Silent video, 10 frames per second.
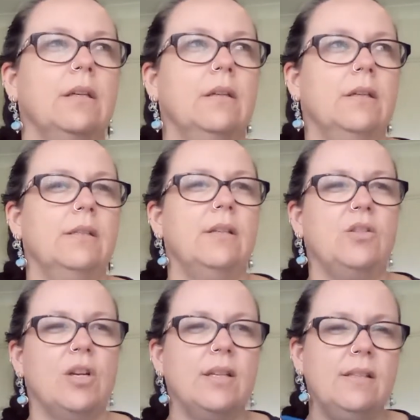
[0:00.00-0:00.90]
Is it
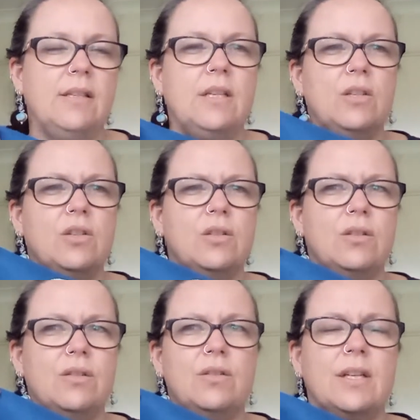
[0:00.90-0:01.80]

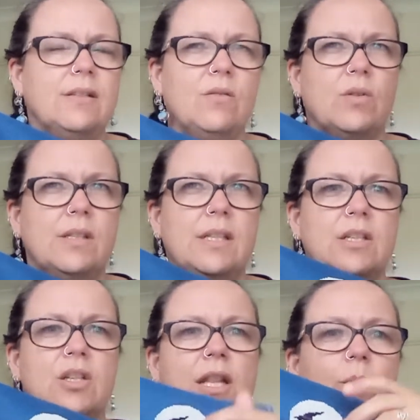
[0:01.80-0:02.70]
Just Cross
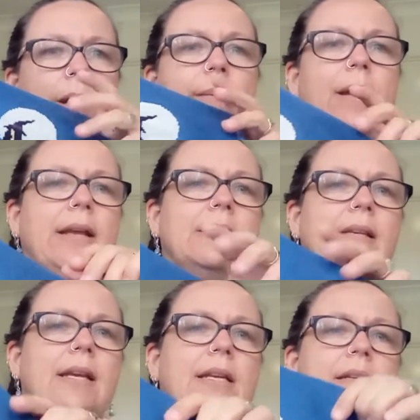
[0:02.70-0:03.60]
Stitch Halloween magazine?